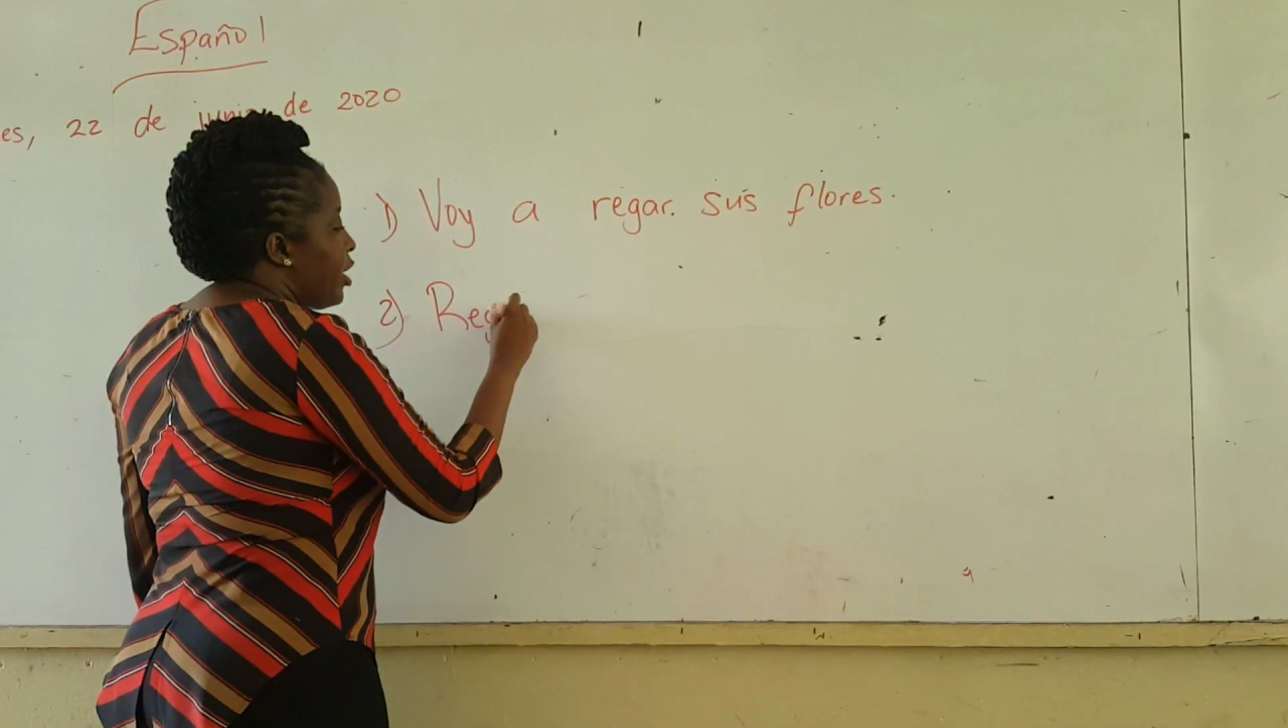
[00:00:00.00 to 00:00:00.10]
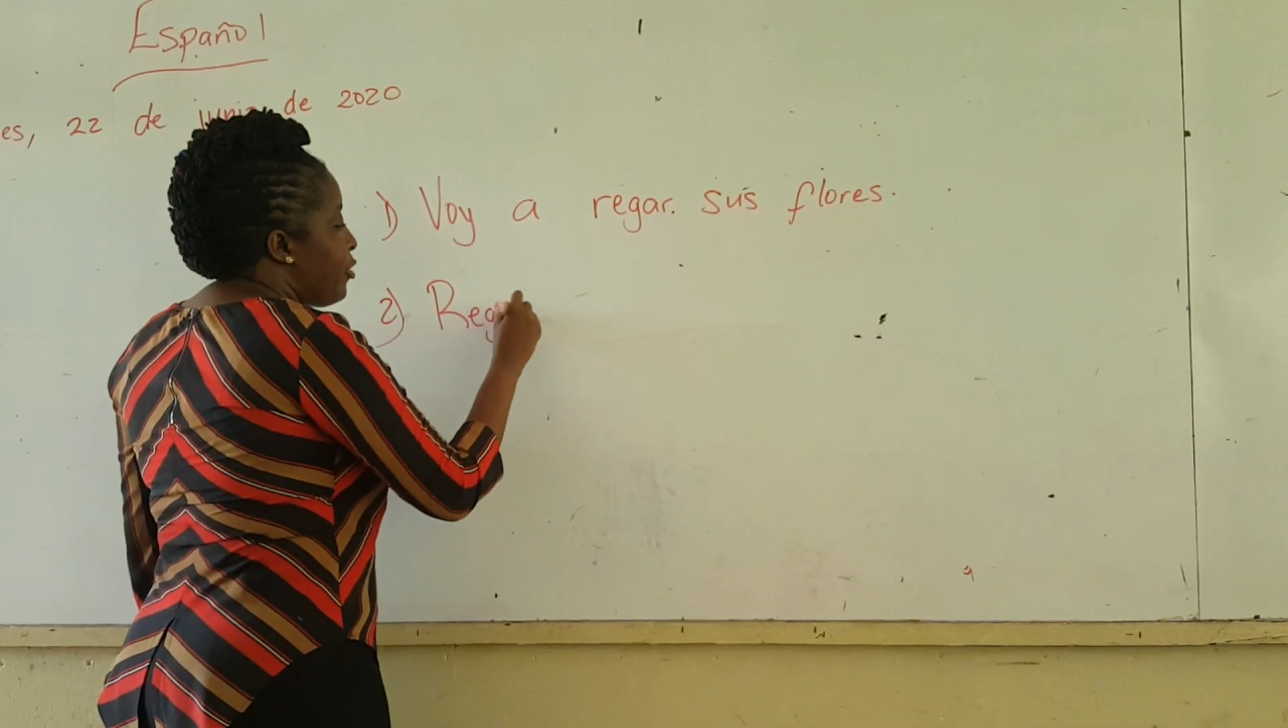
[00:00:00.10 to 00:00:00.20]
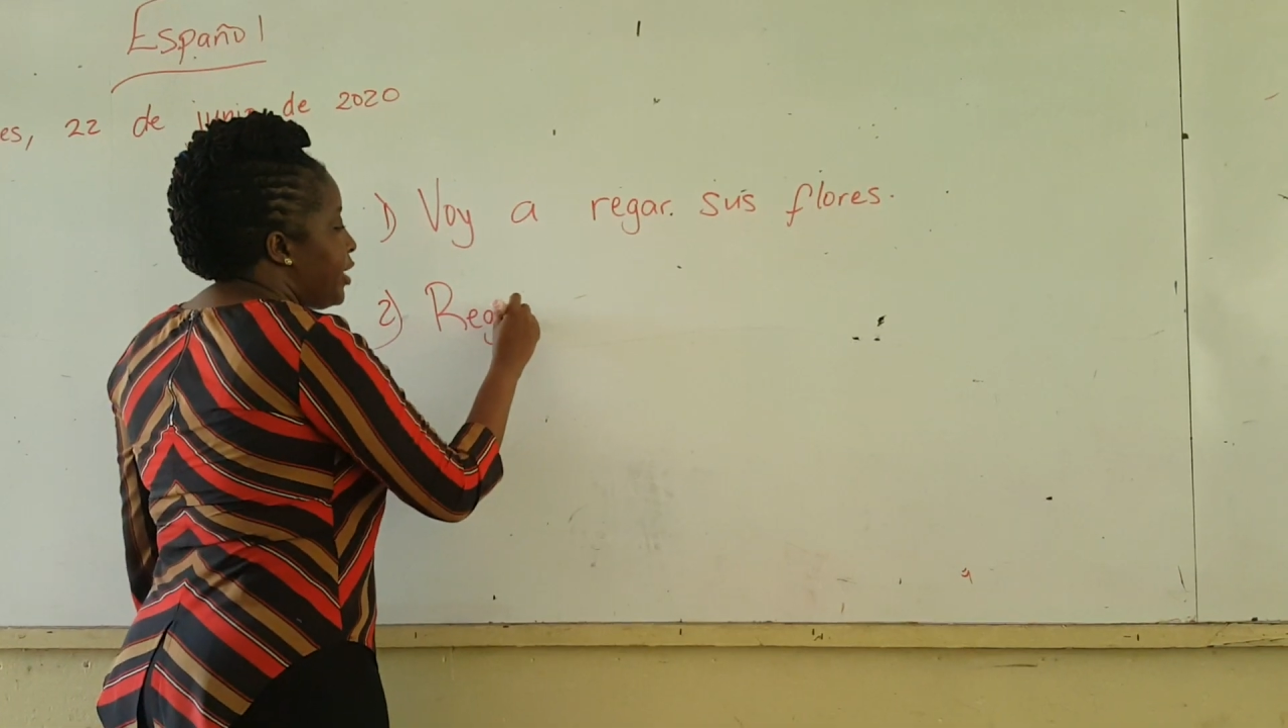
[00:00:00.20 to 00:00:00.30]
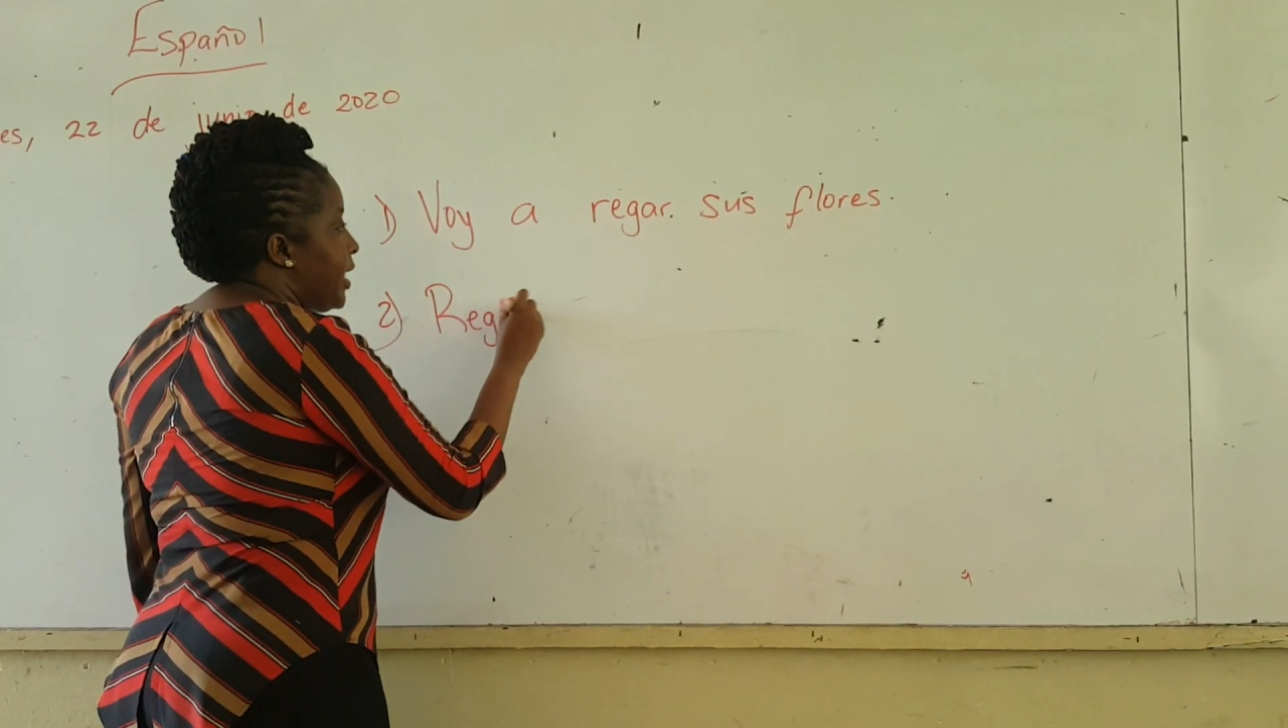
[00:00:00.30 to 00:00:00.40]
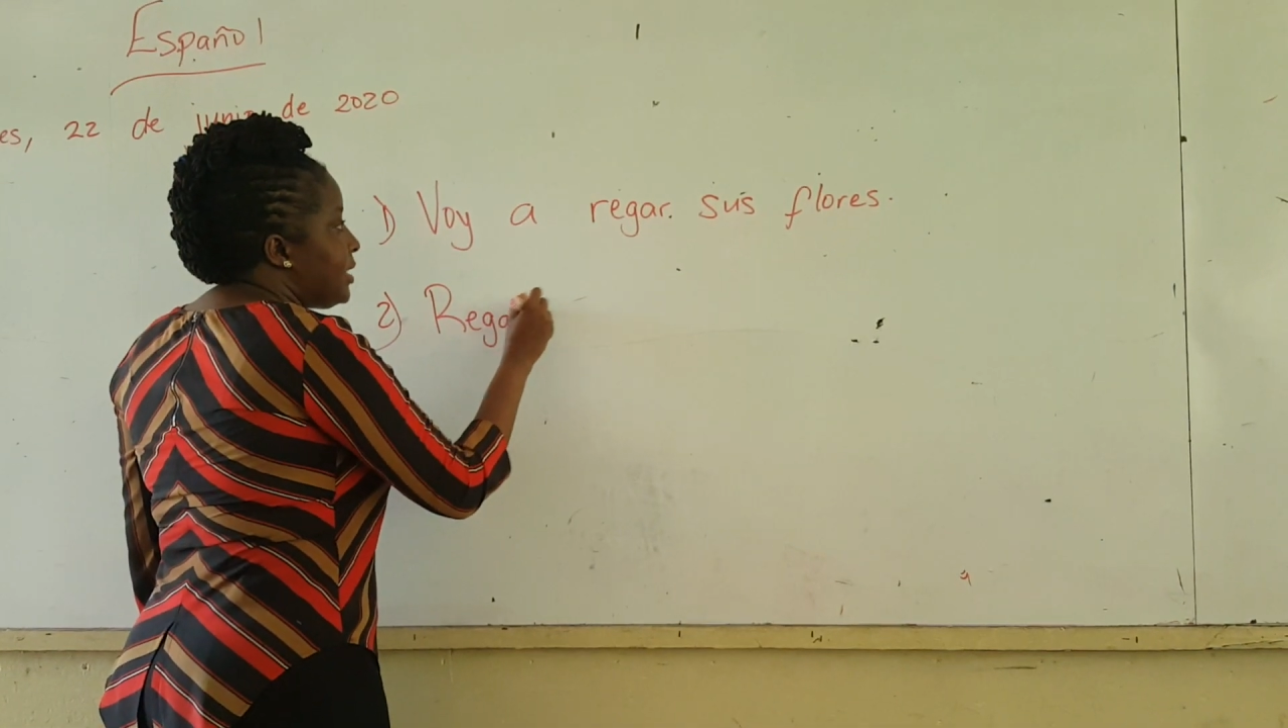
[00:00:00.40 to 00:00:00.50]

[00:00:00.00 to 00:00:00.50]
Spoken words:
We already